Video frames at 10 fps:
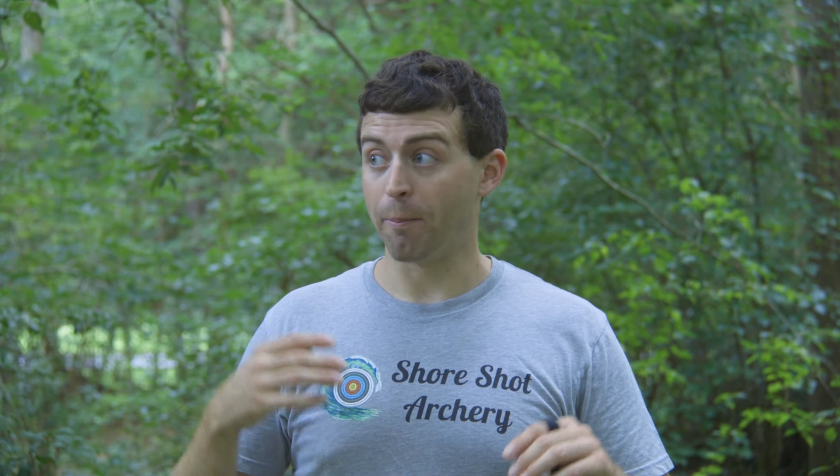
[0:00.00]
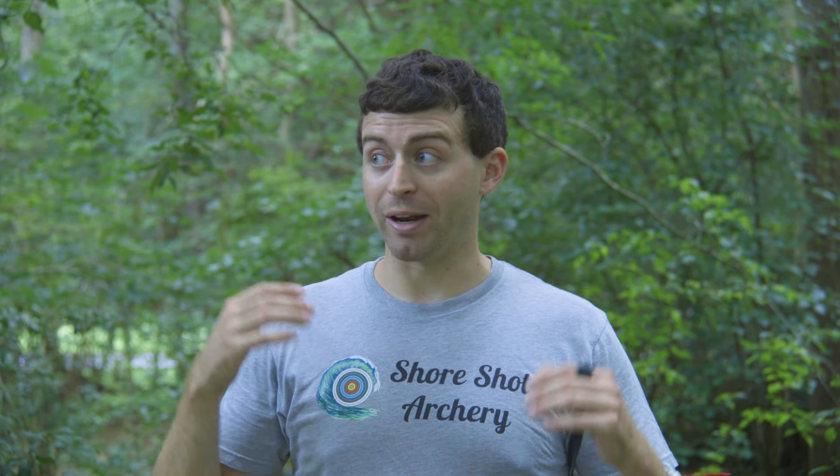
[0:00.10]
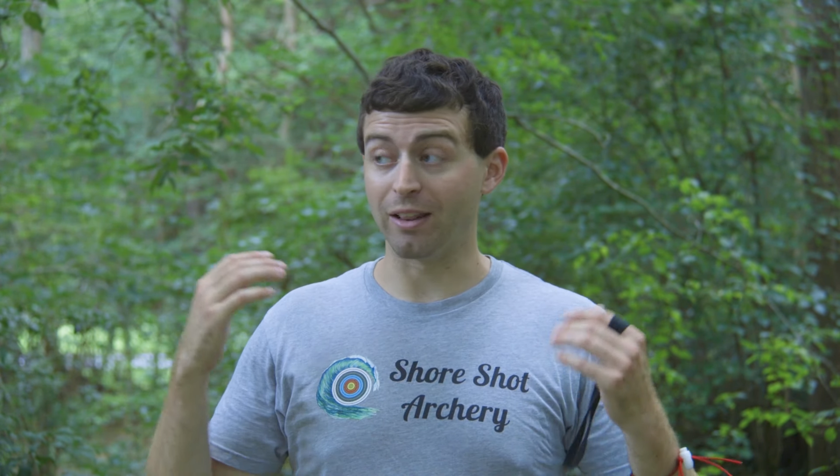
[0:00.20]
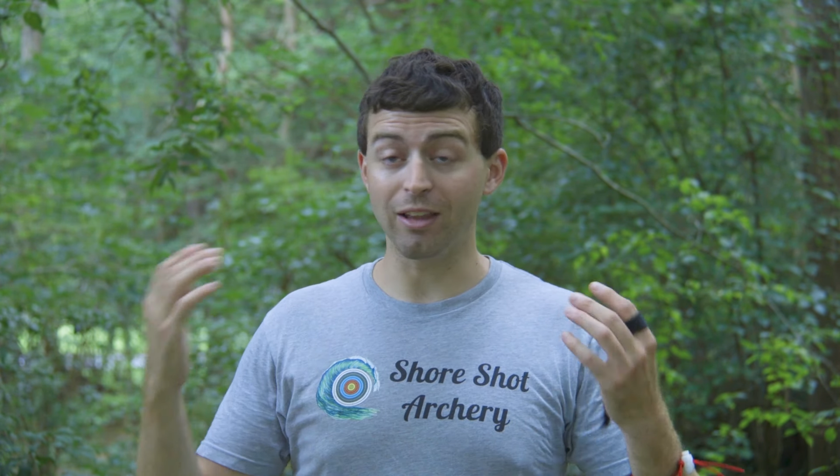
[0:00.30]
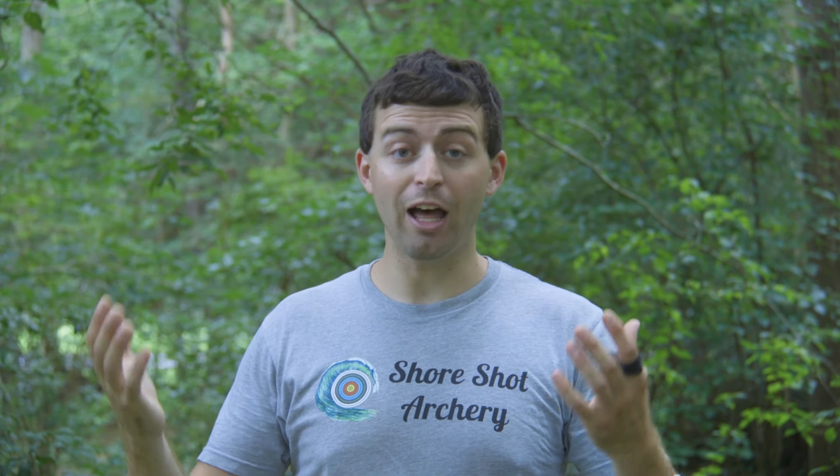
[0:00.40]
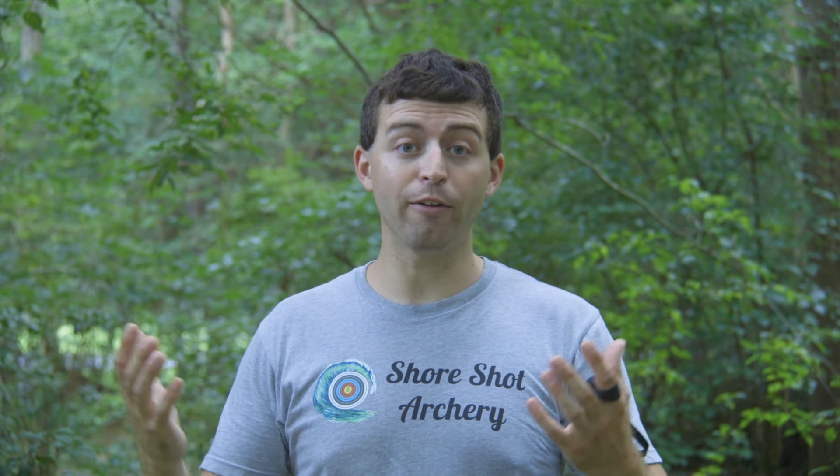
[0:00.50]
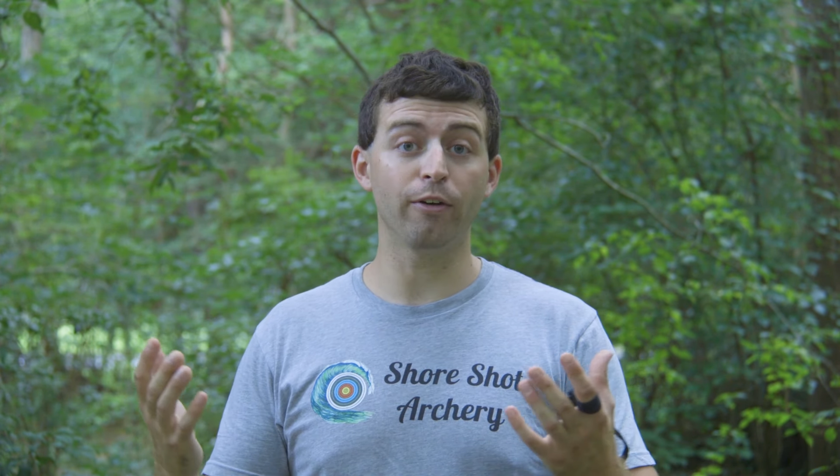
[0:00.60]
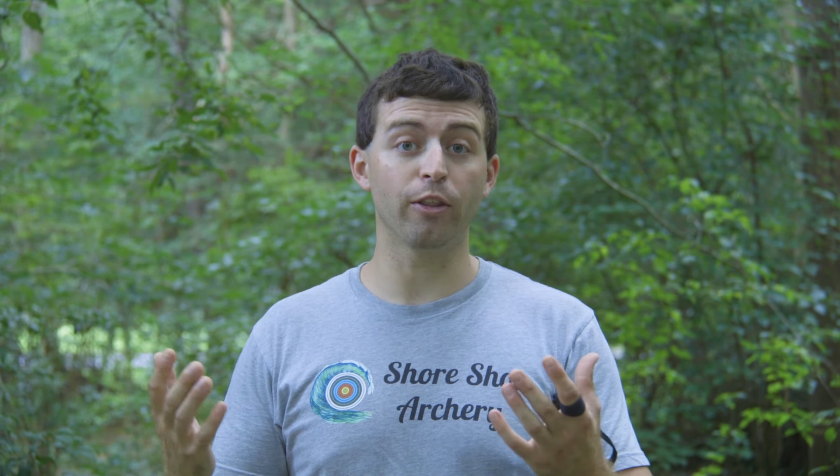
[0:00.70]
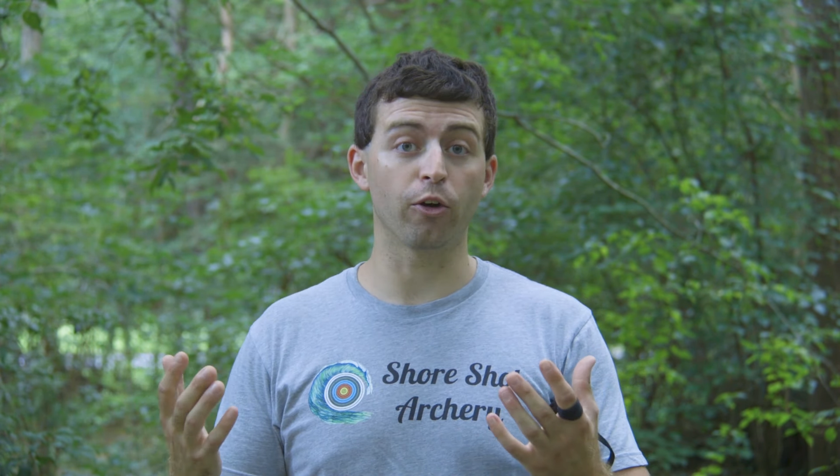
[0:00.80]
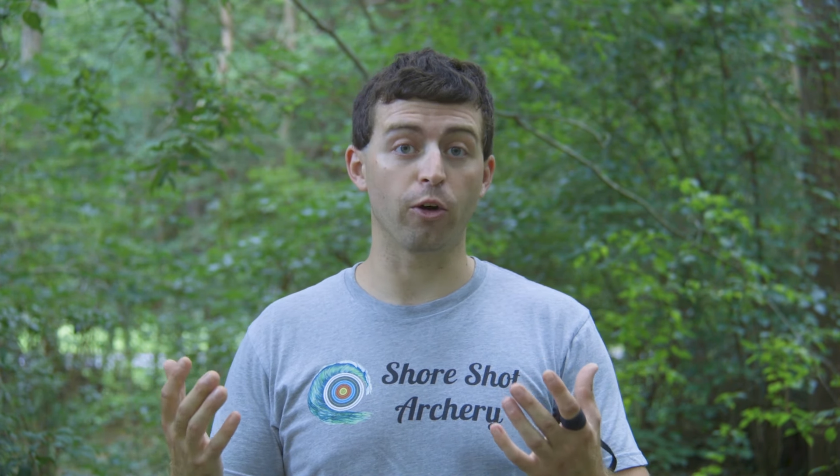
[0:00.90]
but a lot of
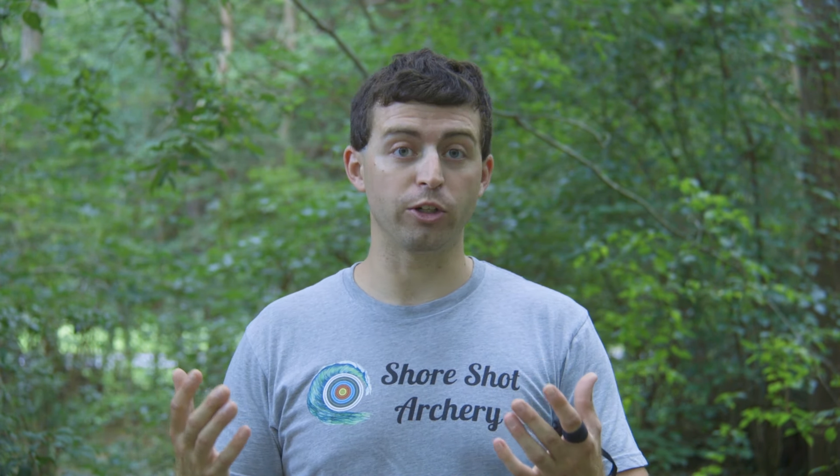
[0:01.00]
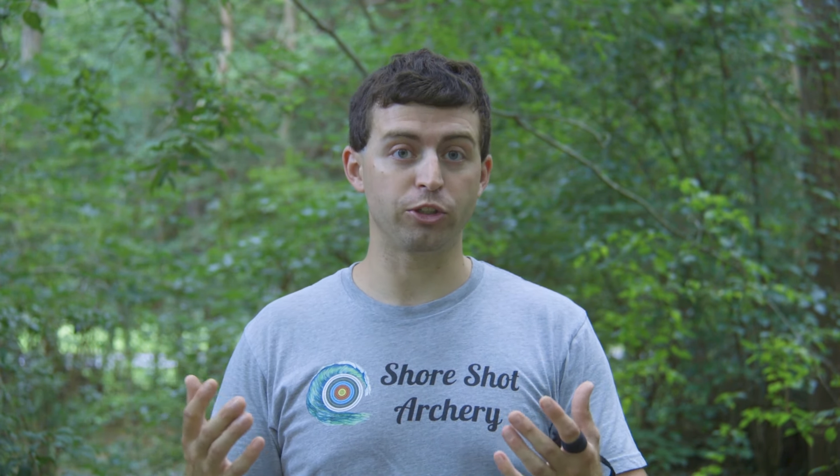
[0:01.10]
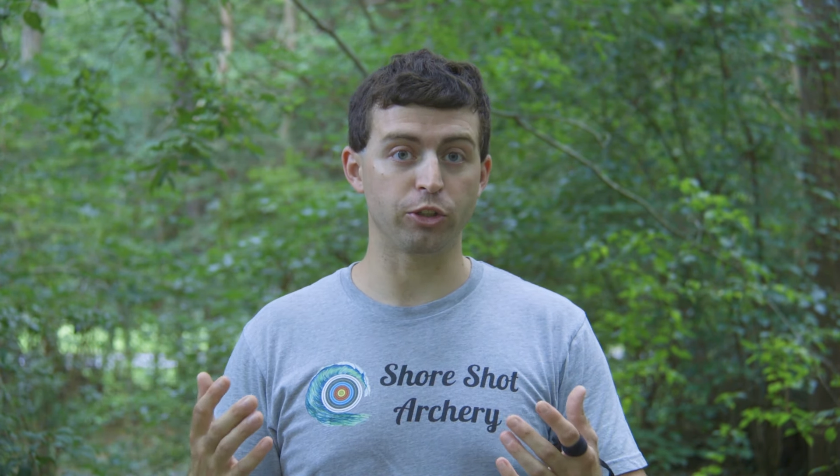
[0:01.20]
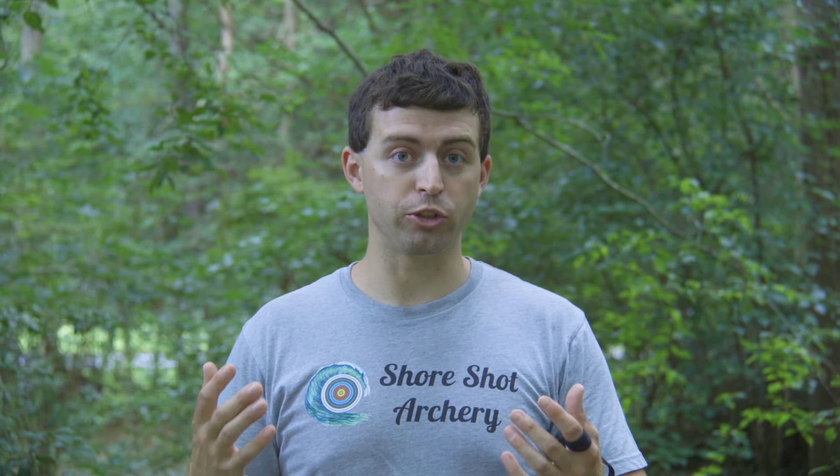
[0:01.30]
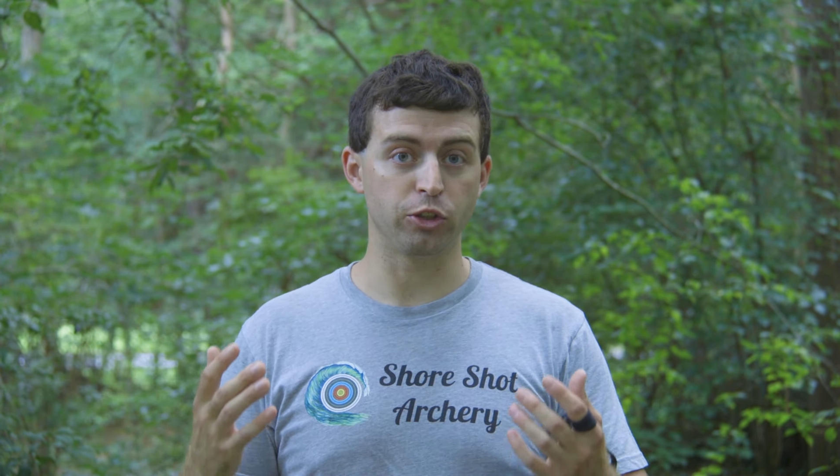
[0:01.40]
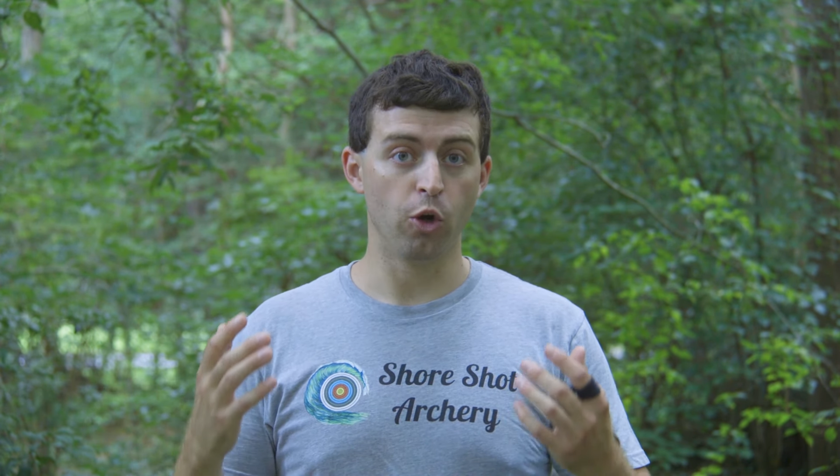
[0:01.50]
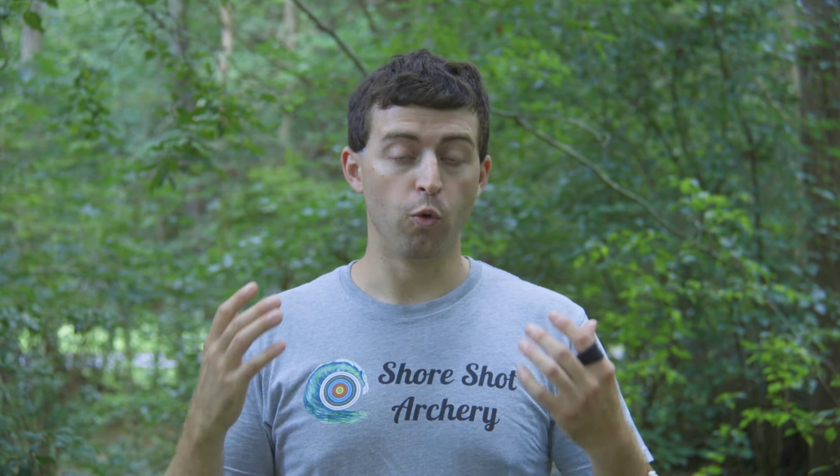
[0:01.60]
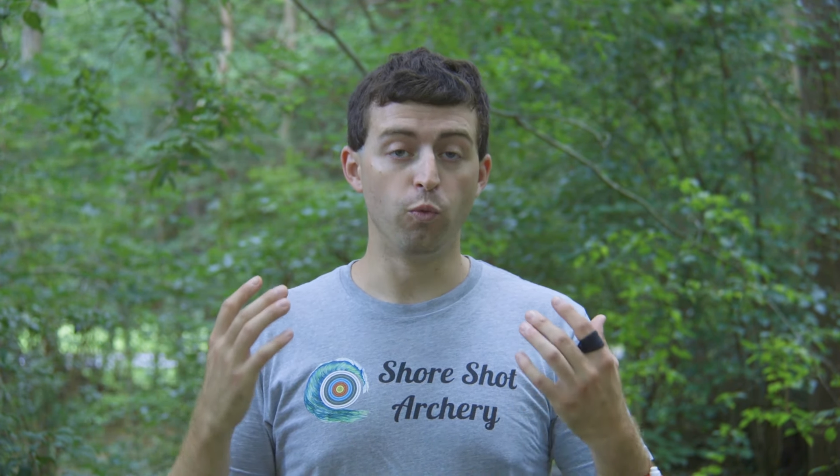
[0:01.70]
other archers